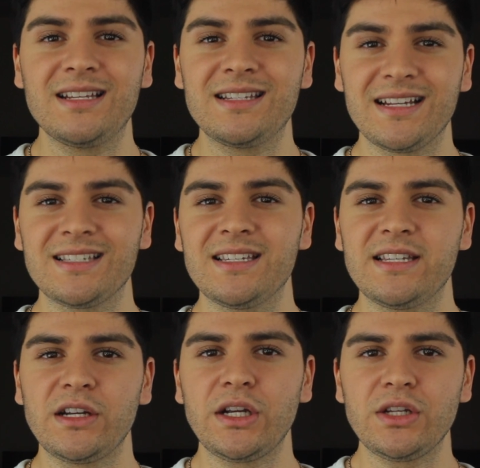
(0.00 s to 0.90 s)
it is
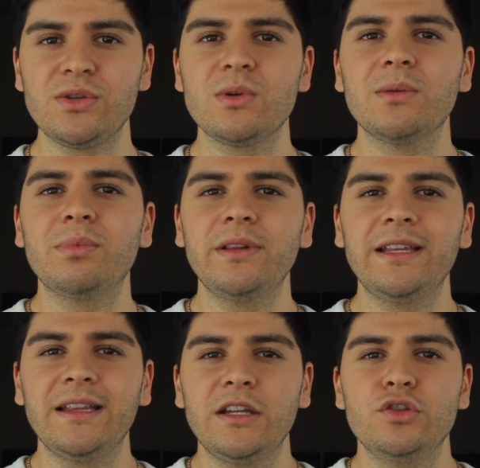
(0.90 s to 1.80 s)
necessary to
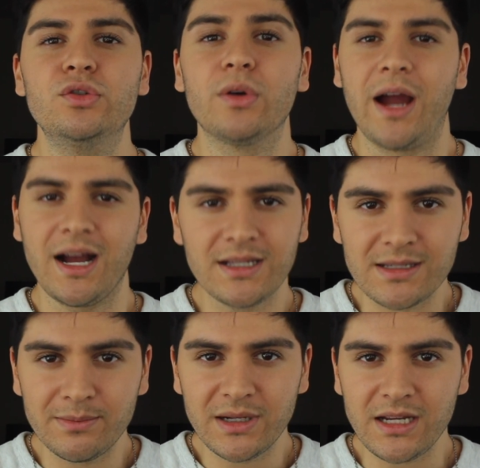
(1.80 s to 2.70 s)
completely drag
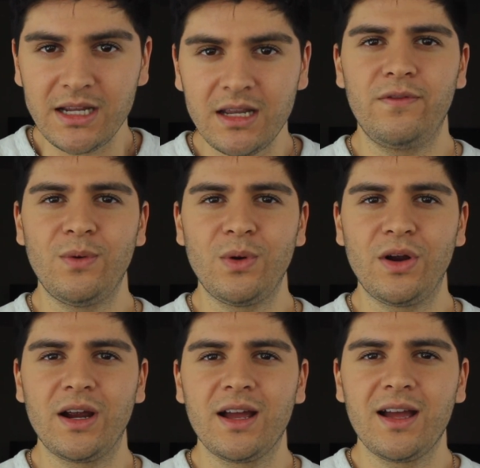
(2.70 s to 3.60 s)
somebody
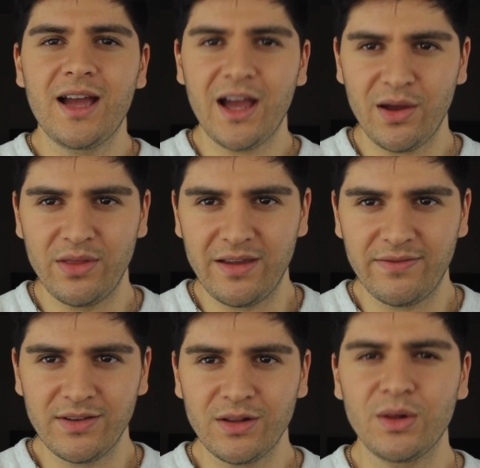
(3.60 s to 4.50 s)
for how they
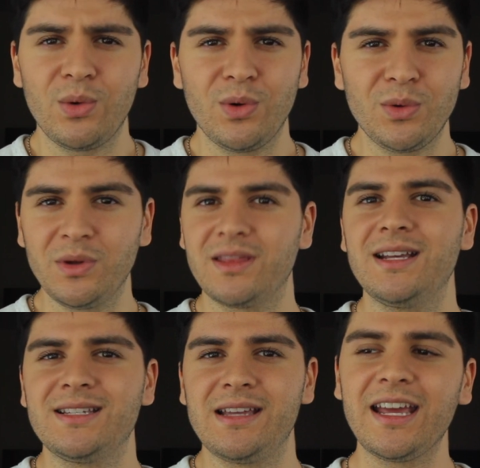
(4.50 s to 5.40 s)
feel or what
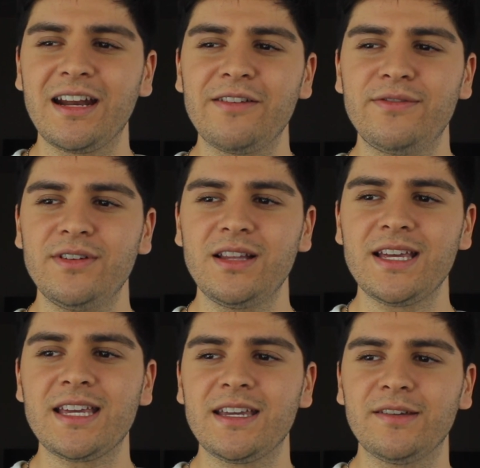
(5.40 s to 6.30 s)
they say. And I feel
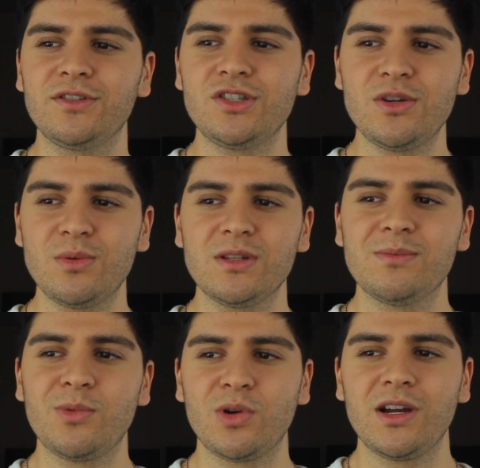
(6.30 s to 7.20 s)
like if she was
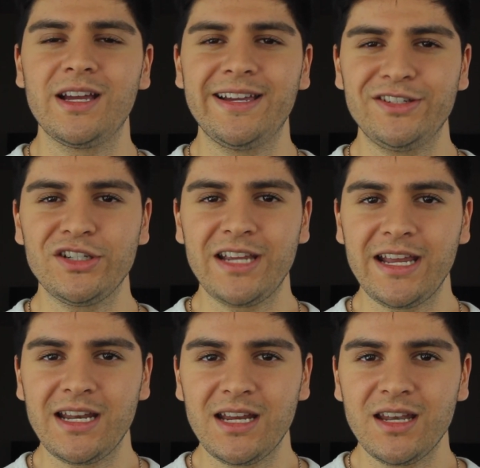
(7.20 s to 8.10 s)
more
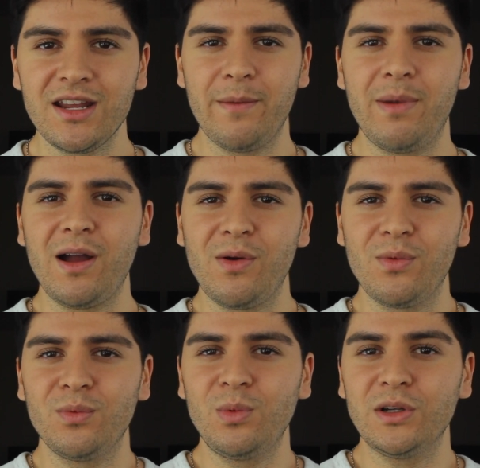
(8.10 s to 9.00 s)
educated about
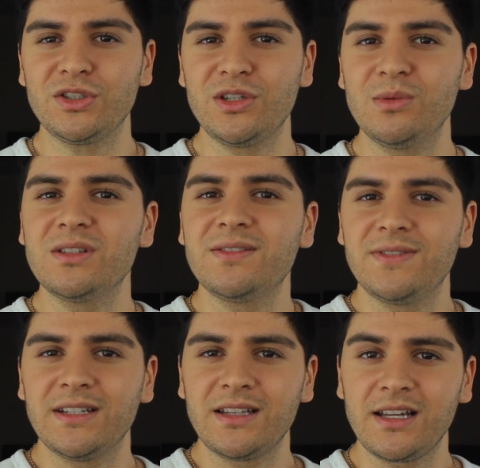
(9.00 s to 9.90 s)
what she was
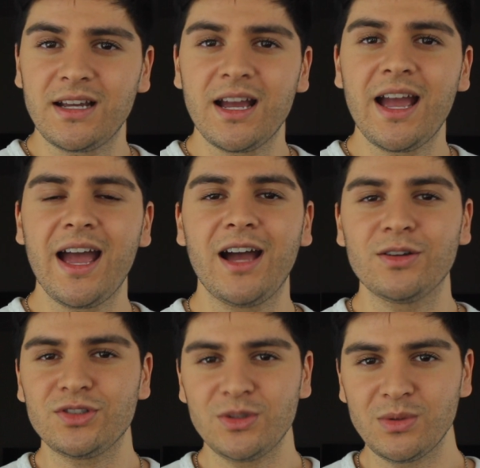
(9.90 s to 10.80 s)
feeling, how
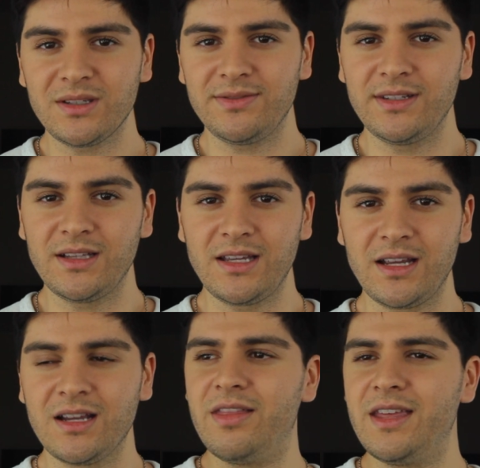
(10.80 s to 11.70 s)
she was
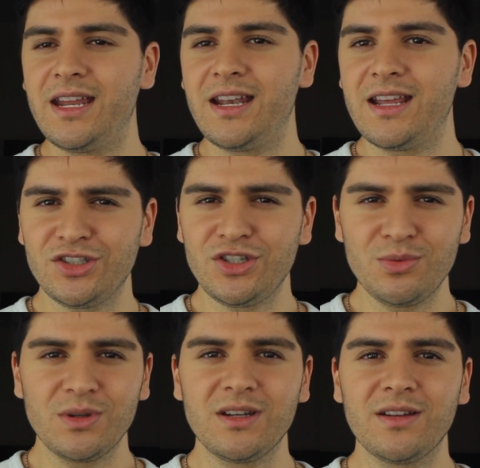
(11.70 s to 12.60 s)
feeling, then she
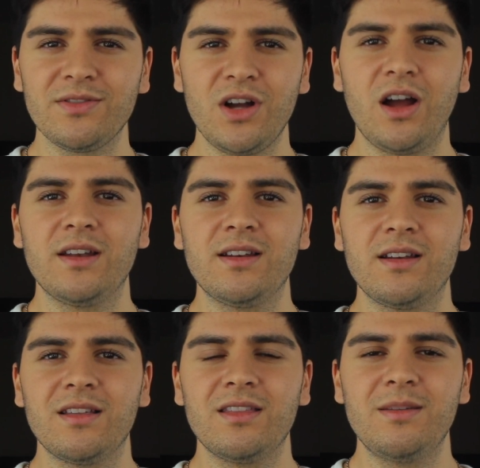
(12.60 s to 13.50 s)
wouldn't have
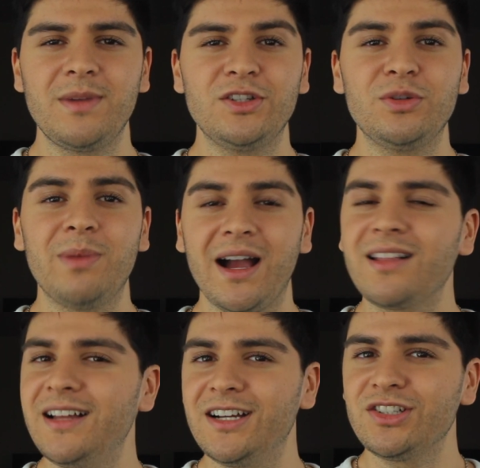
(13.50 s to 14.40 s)
gotten the major
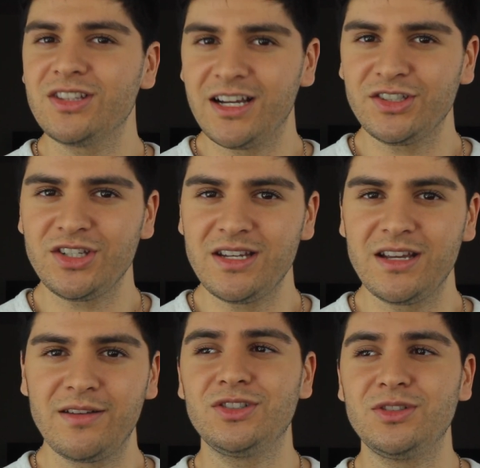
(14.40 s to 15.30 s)
backlash that she
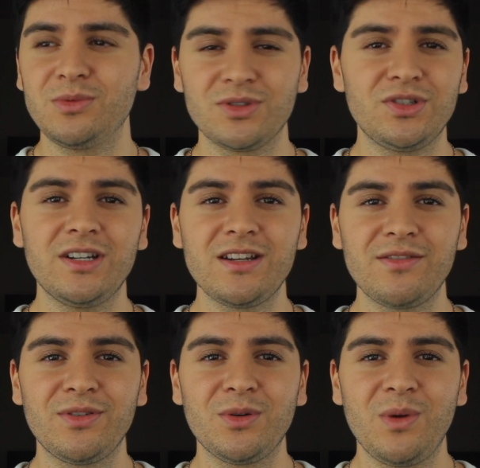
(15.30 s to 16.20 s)
did. She was trending
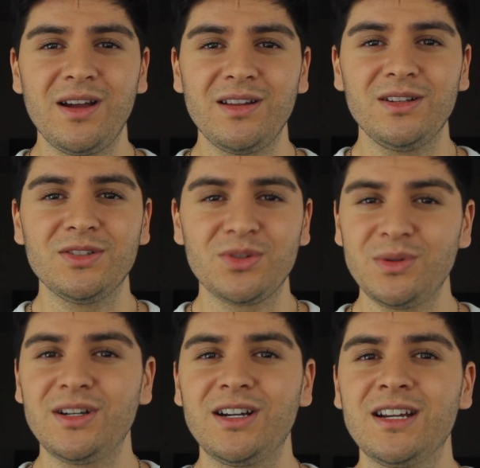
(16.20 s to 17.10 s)
for a while on
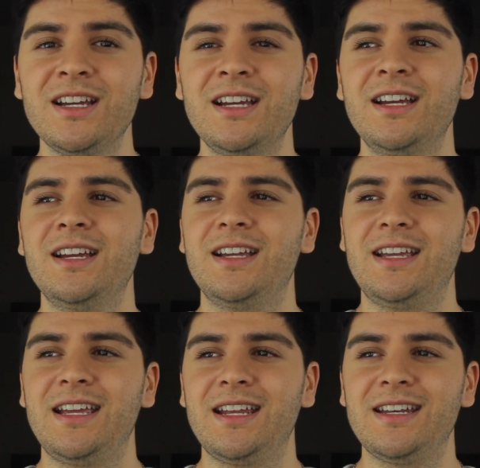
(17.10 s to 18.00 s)
Twitter
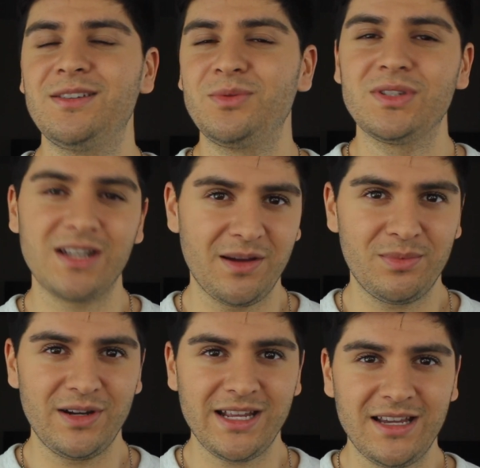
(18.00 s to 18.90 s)
and it was not
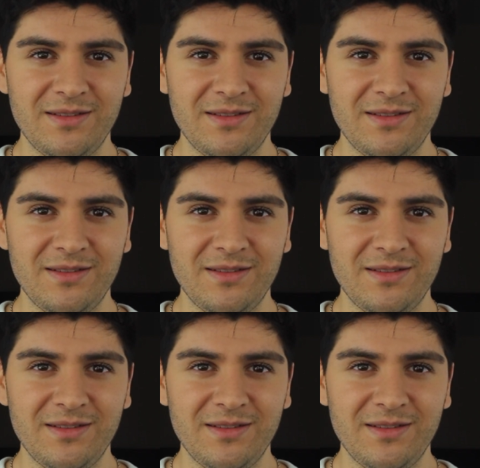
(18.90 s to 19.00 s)
pretty.